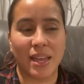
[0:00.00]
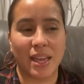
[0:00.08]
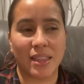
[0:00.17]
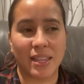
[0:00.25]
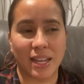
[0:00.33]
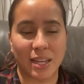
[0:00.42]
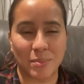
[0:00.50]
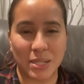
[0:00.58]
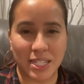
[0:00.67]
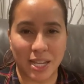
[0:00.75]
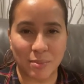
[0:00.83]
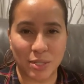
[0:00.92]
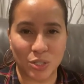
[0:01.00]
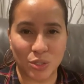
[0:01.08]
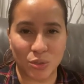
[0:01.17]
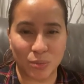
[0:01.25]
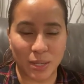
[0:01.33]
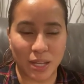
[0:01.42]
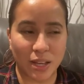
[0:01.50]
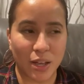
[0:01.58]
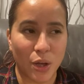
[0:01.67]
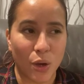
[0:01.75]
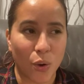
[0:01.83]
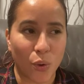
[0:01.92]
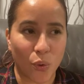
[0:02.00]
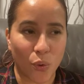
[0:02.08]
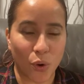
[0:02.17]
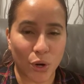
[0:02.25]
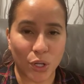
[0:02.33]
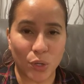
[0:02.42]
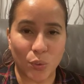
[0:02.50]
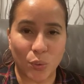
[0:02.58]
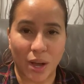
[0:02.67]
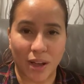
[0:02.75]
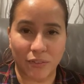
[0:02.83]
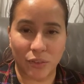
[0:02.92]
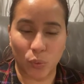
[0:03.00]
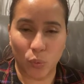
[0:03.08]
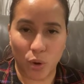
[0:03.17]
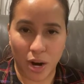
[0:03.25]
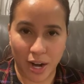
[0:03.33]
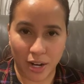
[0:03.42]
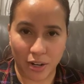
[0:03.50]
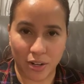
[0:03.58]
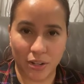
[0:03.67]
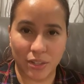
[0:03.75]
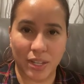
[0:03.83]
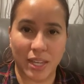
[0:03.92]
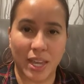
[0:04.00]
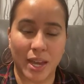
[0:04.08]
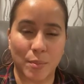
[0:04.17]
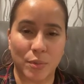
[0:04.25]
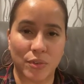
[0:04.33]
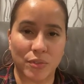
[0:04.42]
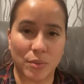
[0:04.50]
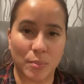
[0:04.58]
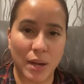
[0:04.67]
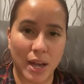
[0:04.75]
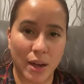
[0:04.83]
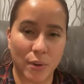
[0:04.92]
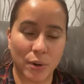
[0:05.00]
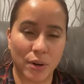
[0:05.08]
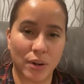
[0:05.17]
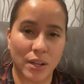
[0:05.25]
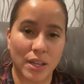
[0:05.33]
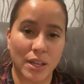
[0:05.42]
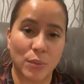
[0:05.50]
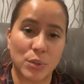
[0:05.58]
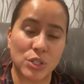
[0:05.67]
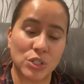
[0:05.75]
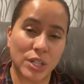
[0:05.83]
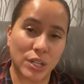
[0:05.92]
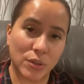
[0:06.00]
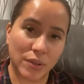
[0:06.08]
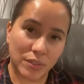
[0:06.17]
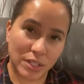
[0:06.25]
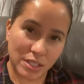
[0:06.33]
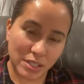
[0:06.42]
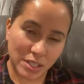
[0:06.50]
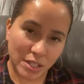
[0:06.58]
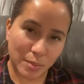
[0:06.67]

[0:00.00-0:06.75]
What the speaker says: and that can be time consuming, or you have to wire the camera for power, which then you have to consider